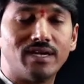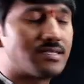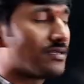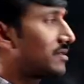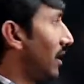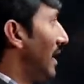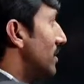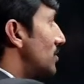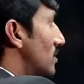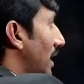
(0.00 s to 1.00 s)
etc.
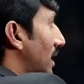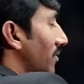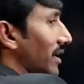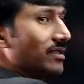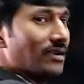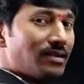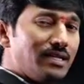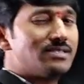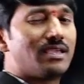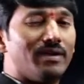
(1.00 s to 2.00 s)
Straight away
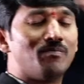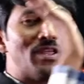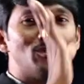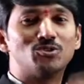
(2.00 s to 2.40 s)
30 is given.